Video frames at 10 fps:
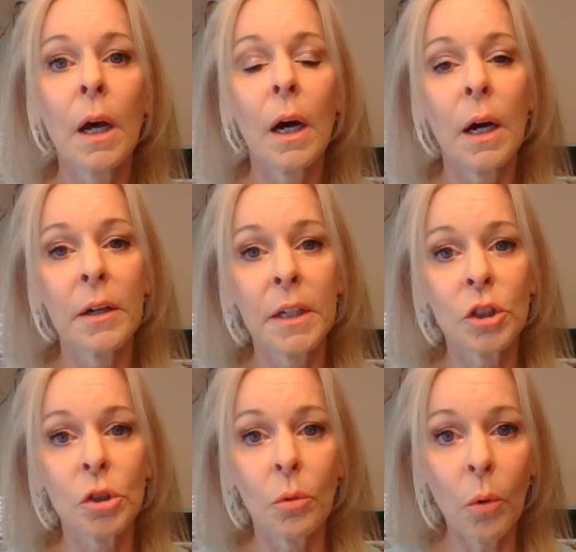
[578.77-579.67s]
Uh, get
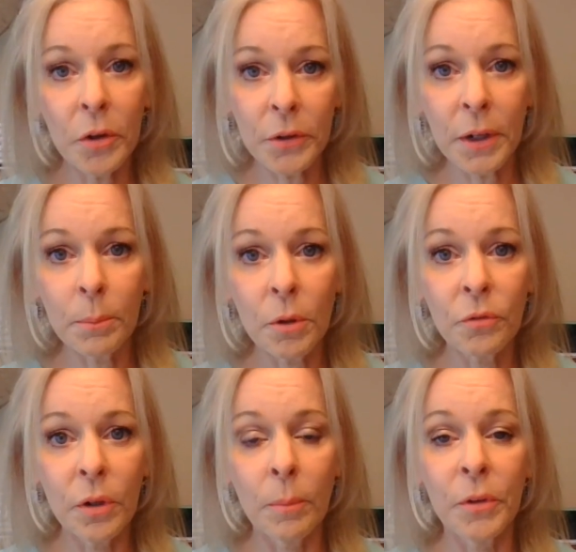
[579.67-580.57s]
your order number
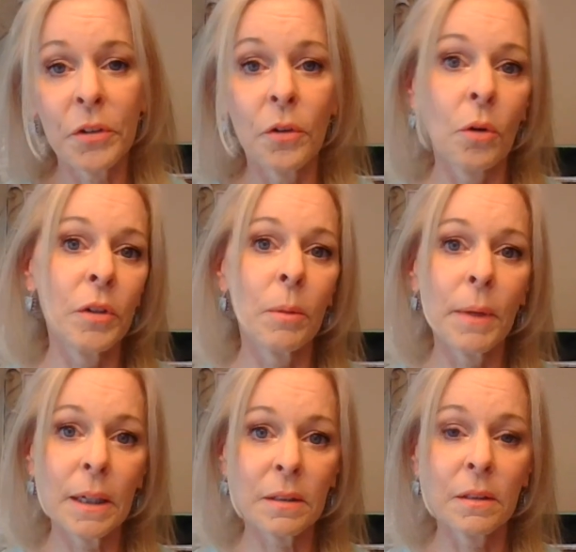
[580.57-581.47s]
from the Sonovia
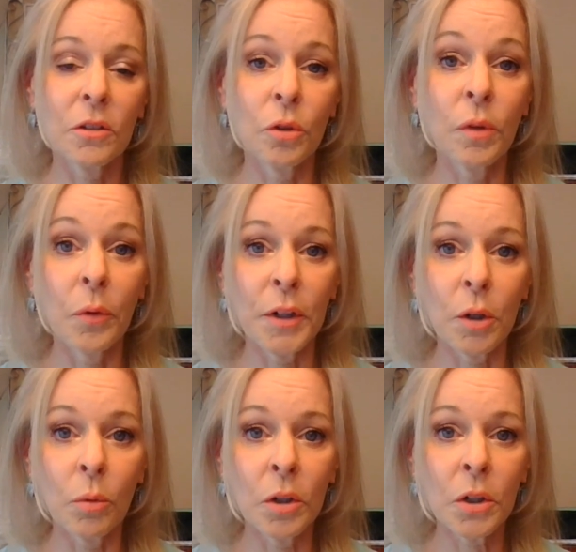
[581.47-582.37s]
masks that you've already
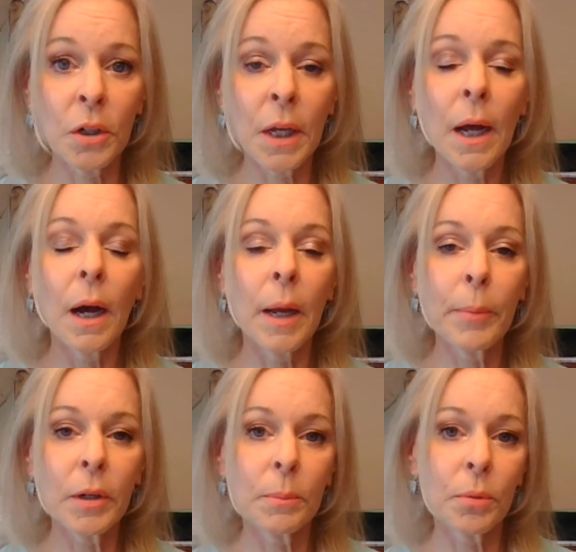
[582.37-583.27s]
ordered. I
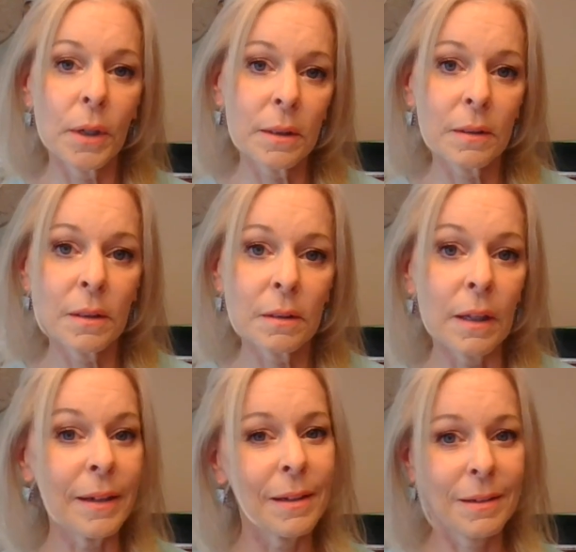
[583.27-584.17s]
put in parentheses
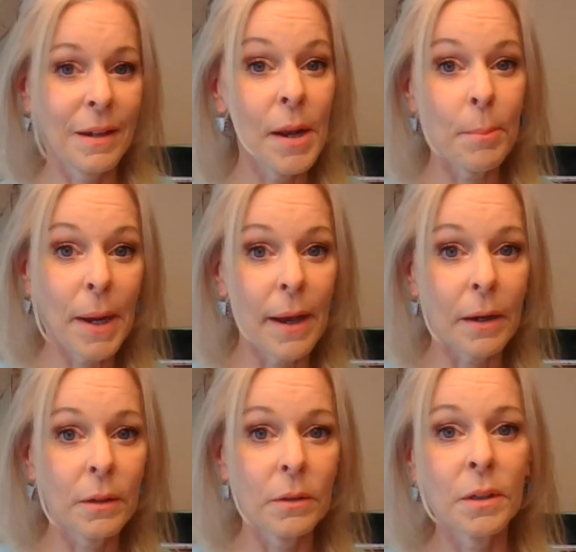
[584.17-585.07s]
like ten pack.
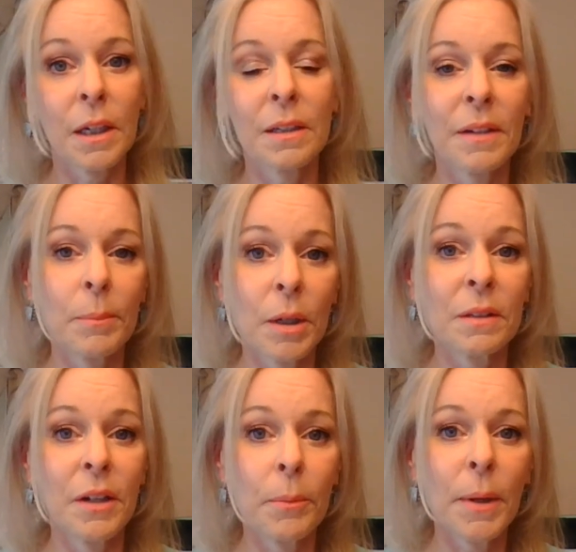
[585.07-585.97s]
okay, because I bought a
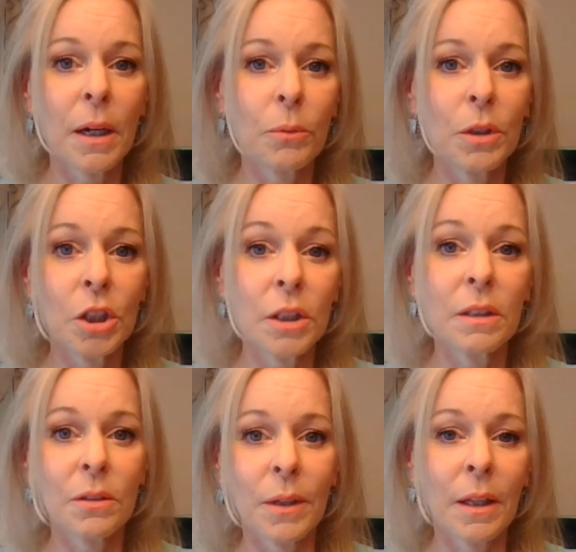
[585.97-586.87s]
ten pack originally,
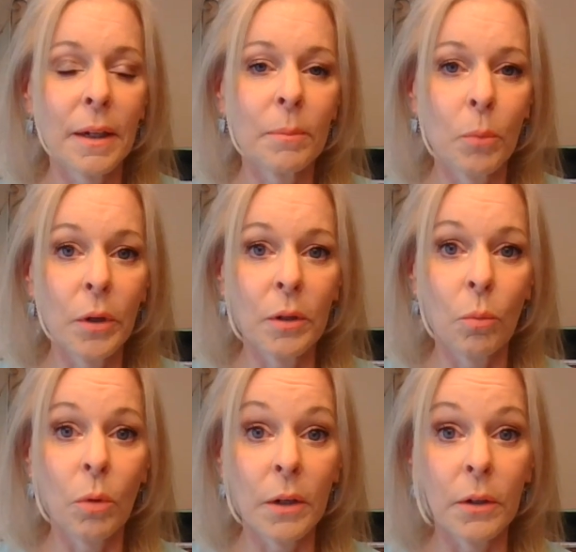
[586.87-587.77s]
so I'd like more than
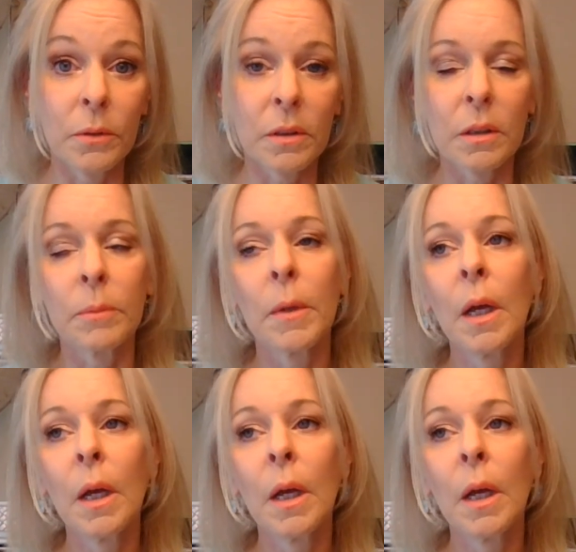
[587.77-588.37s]
one nose clip.